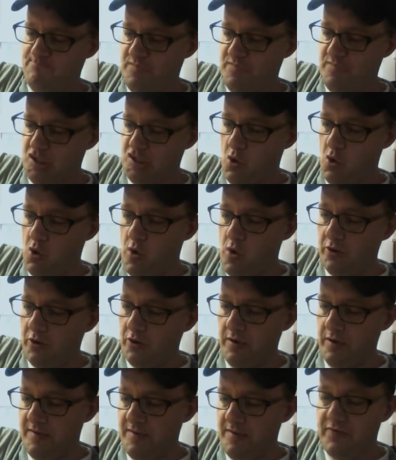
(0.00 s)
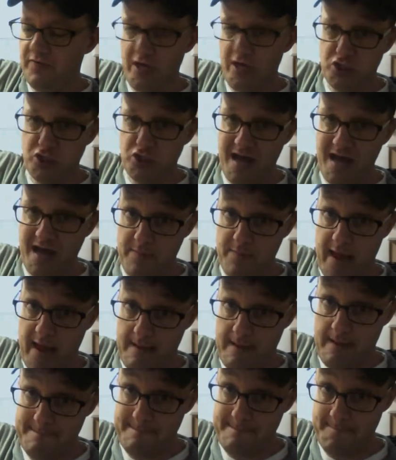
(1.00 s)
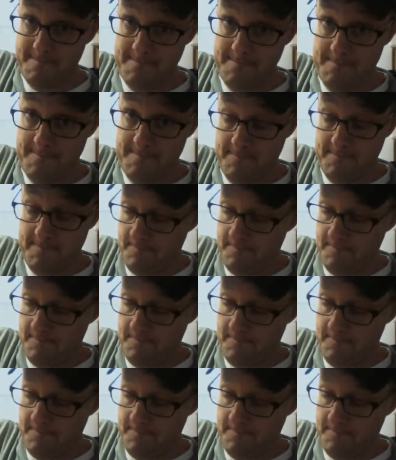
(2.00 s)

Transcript: don't want to admit they shop at.